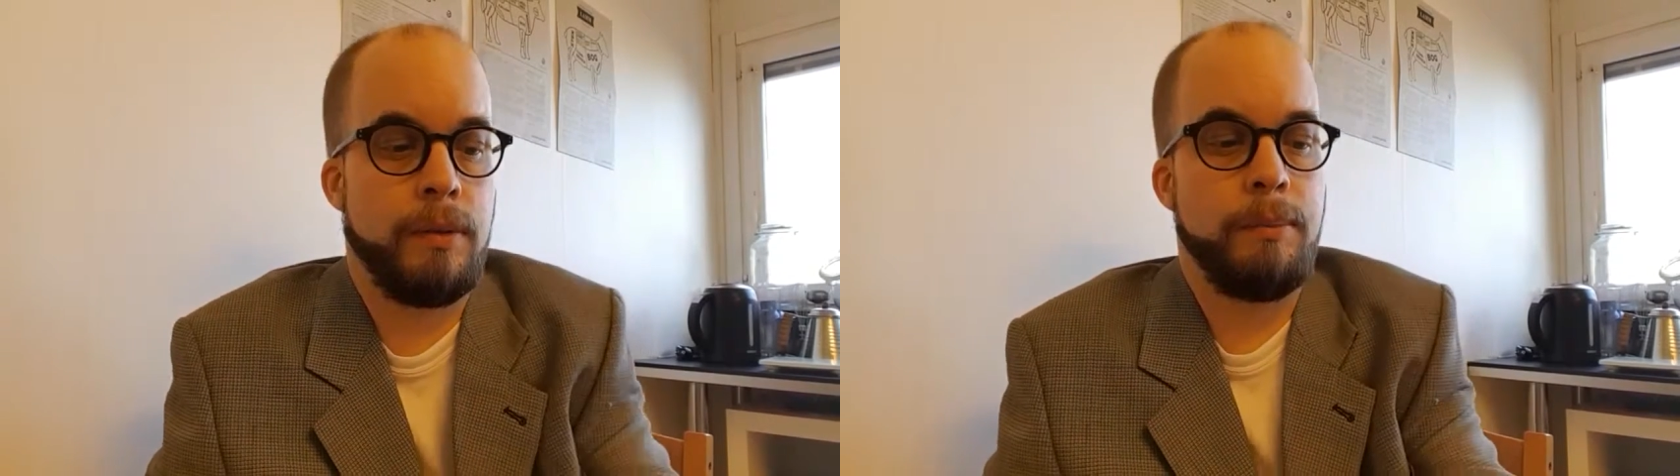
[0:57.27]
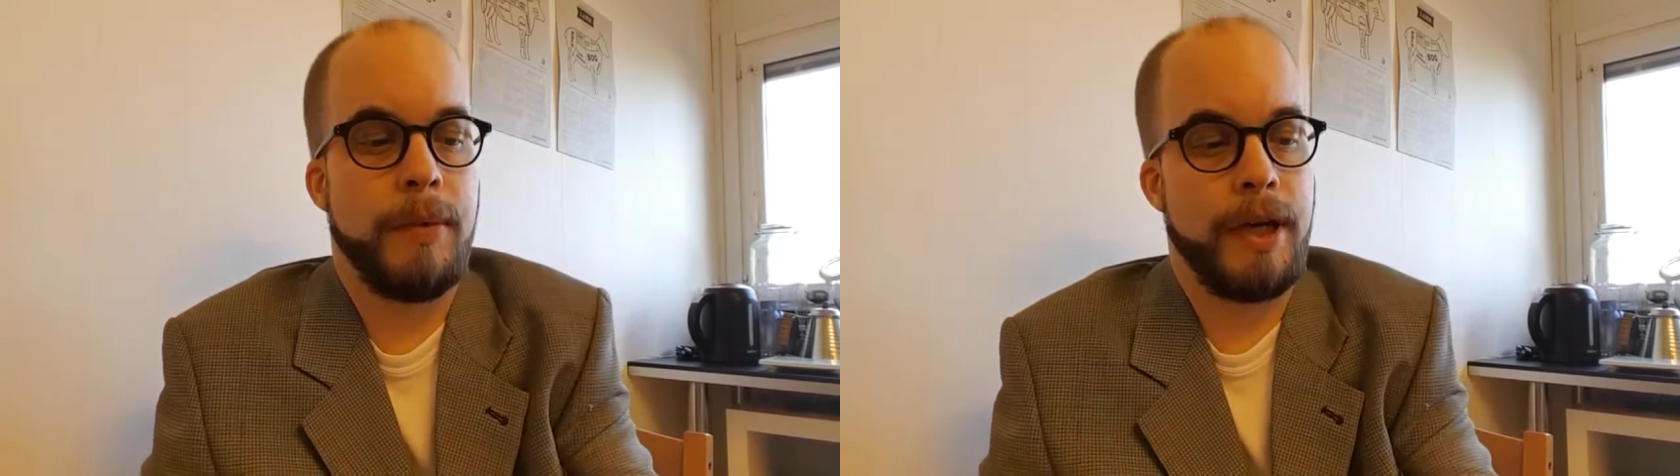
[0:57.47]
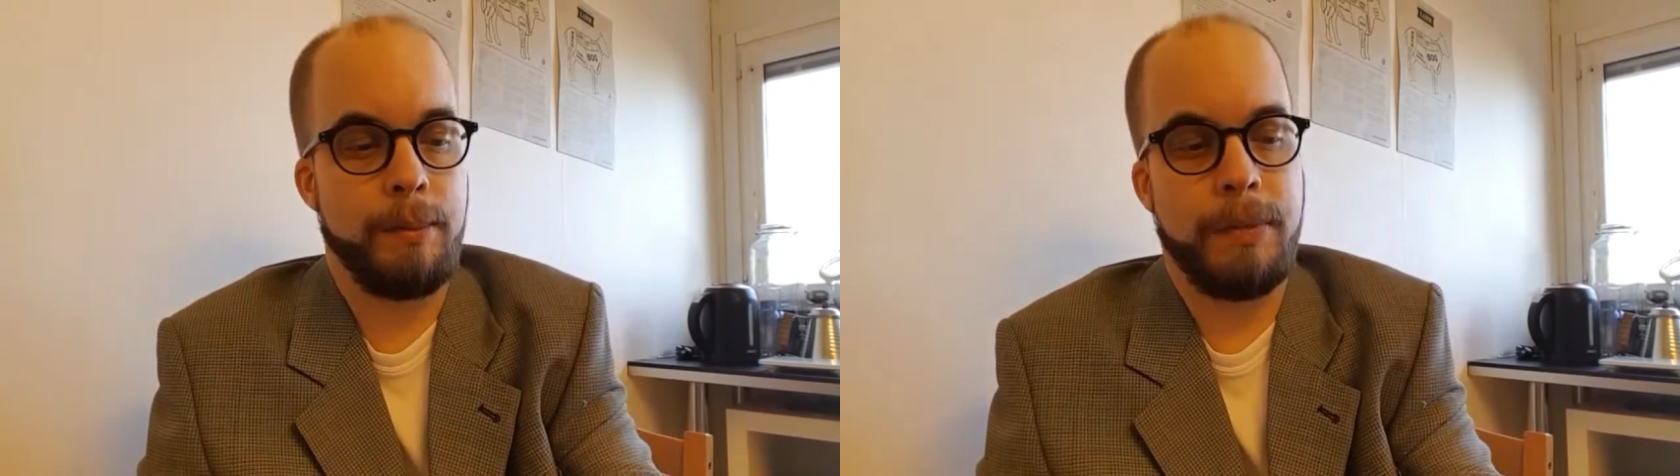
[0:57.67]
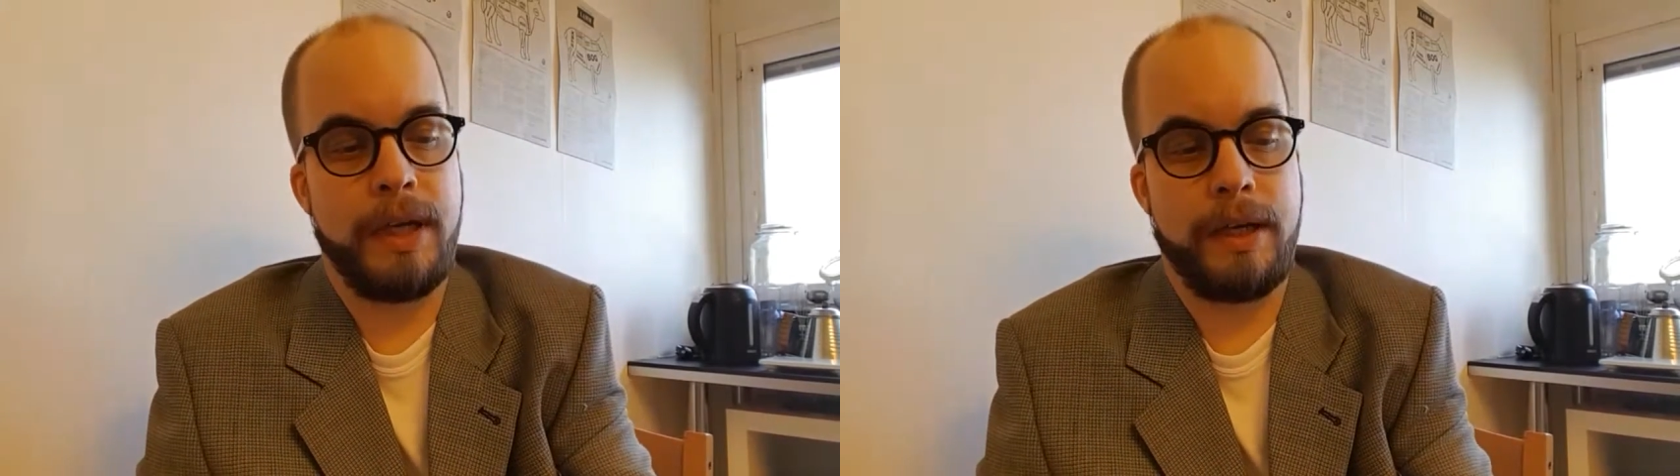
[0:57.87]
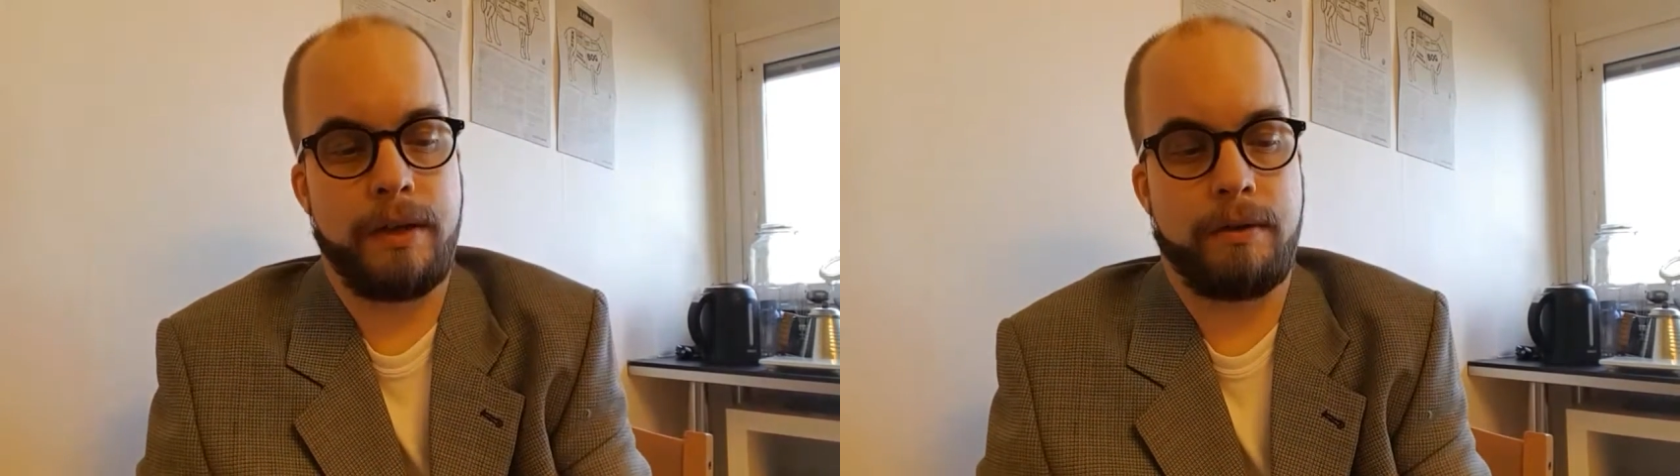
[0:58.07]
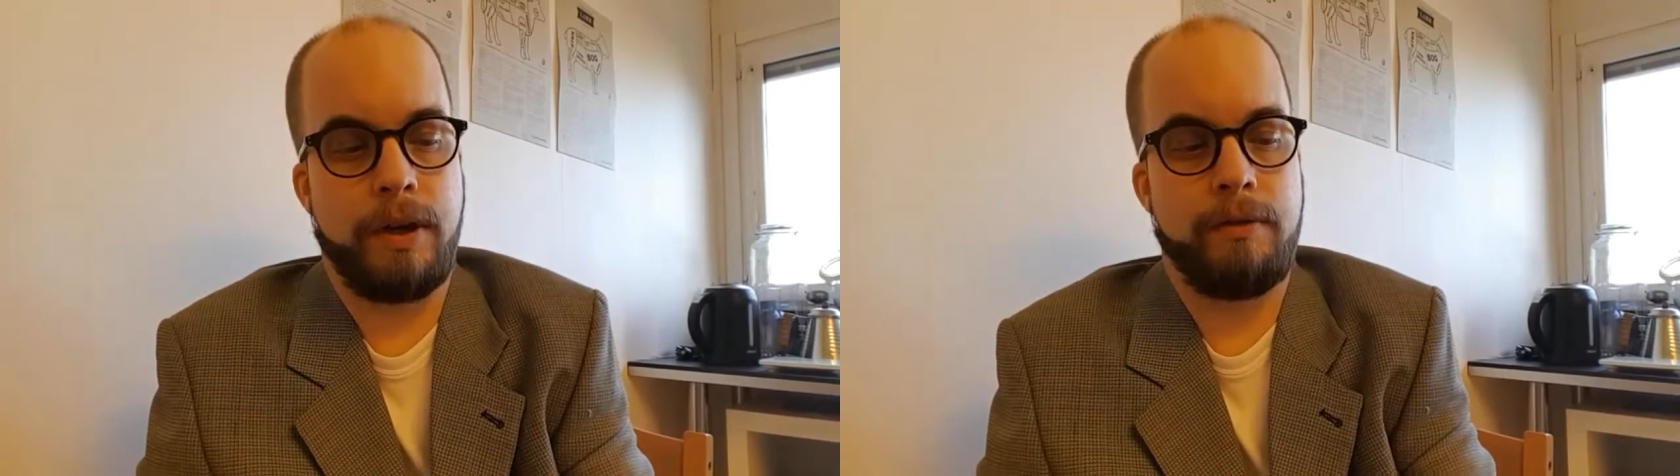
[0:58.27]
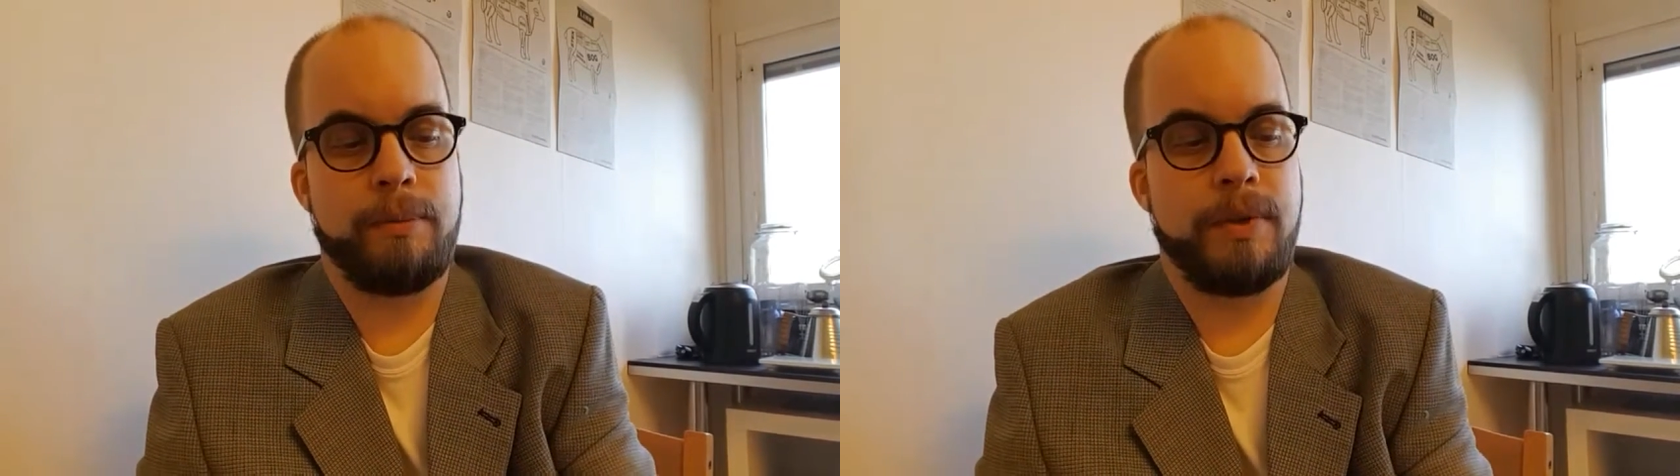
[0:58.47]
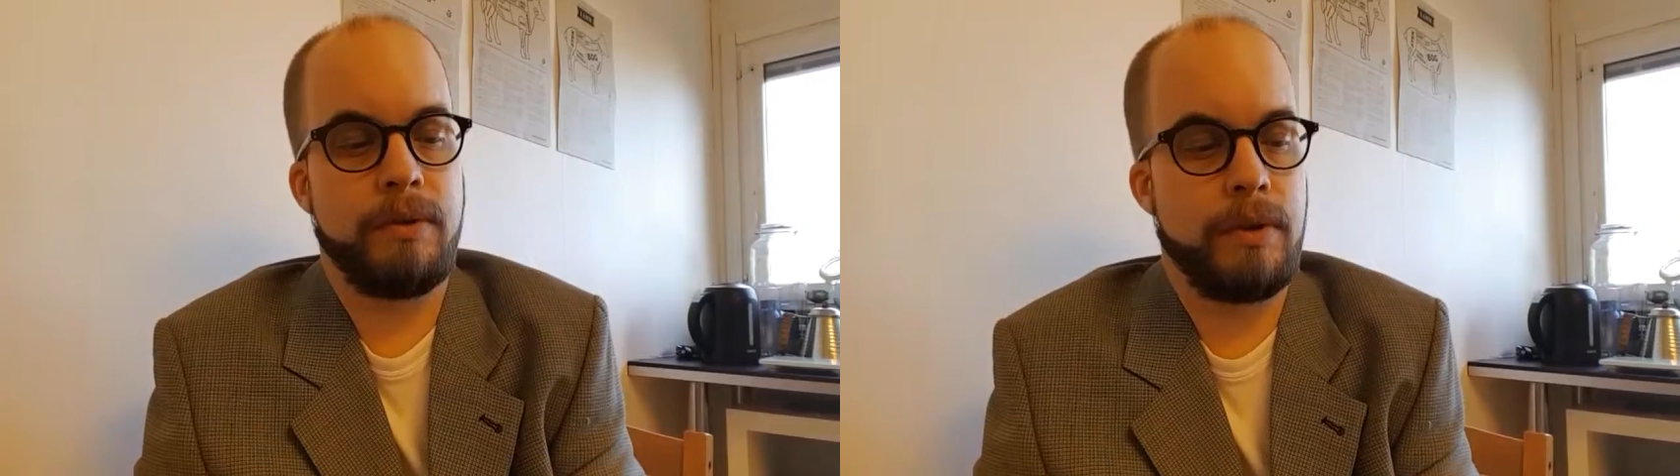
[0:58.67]
made by a craft
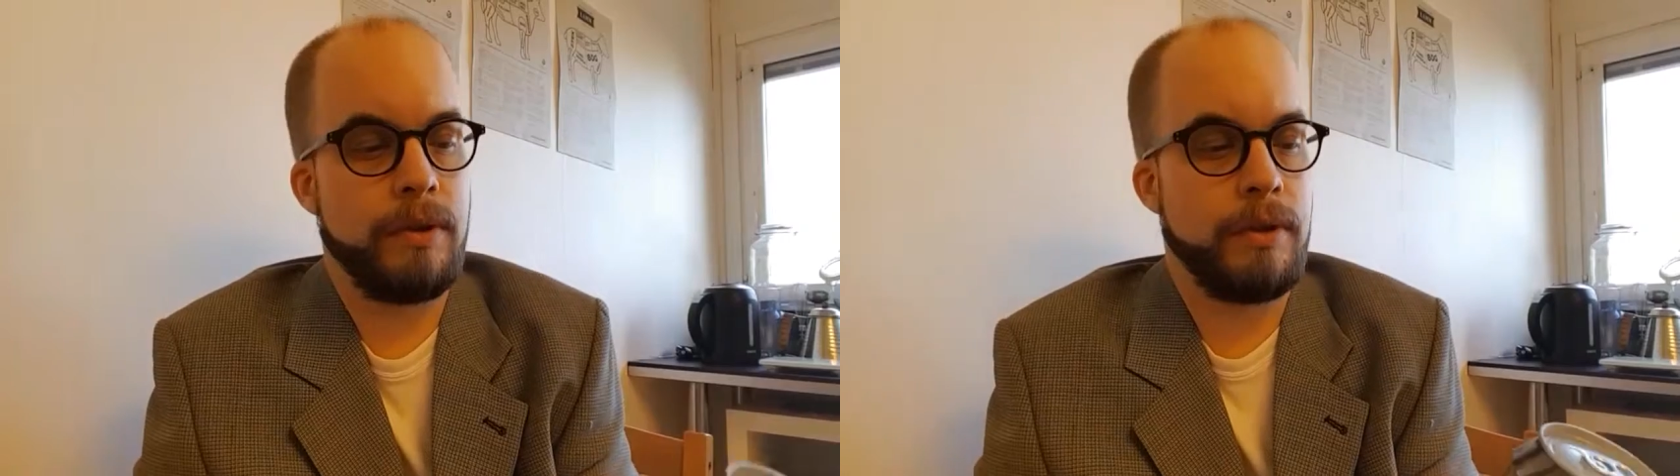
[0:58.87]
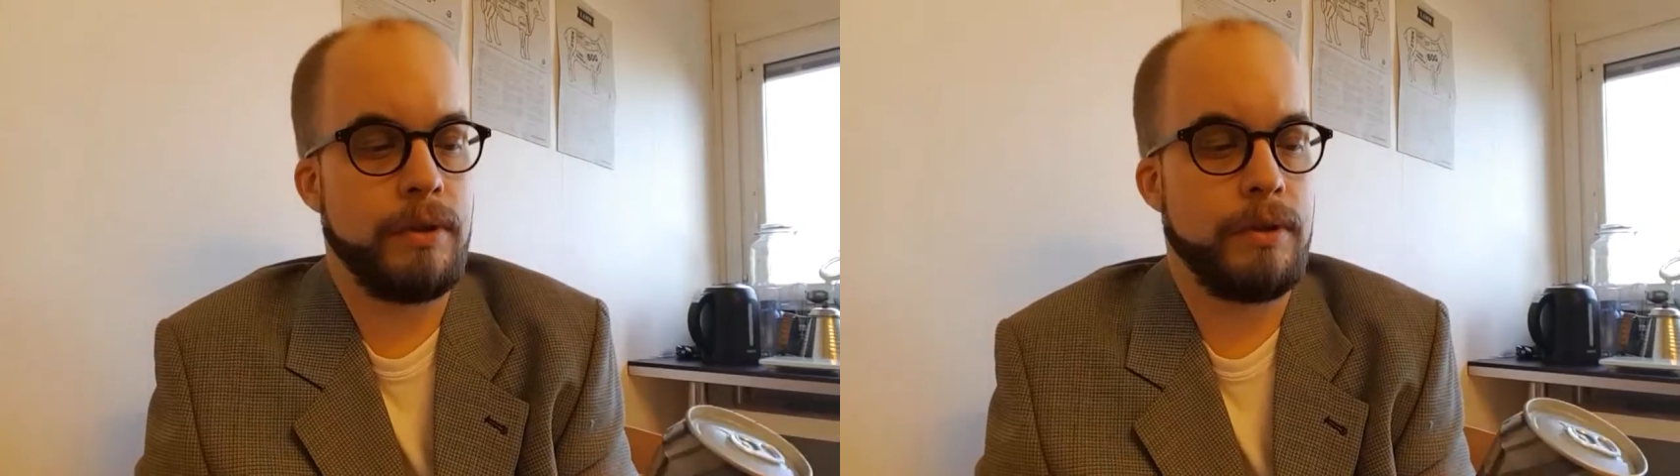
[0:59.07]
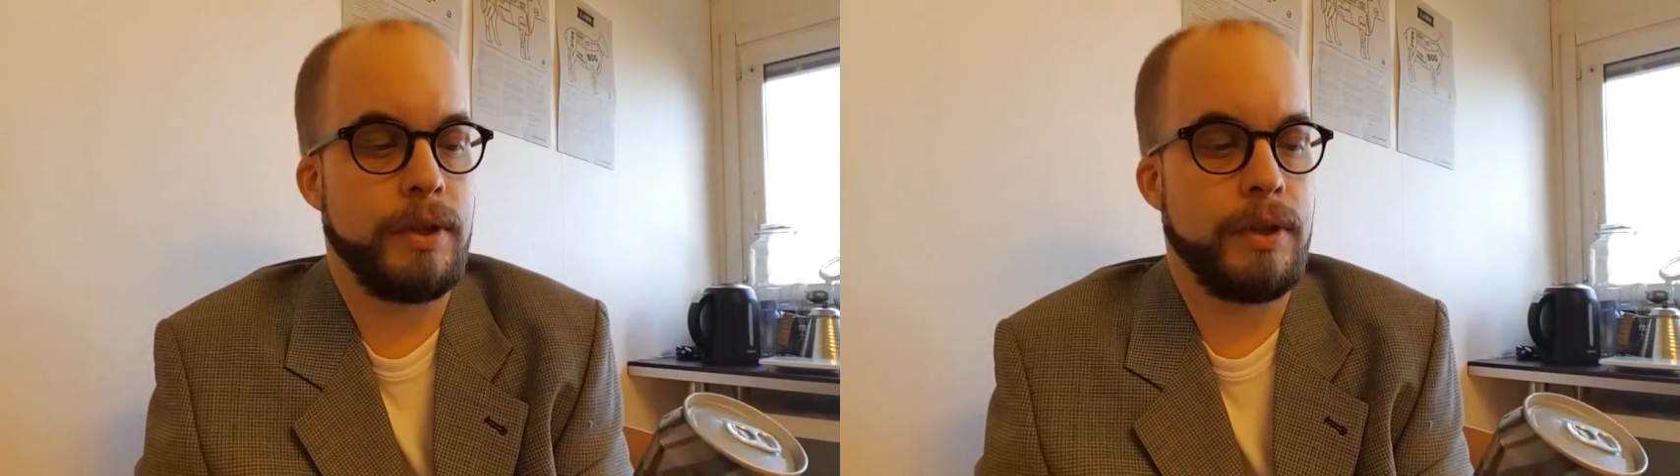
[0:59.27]
brewer.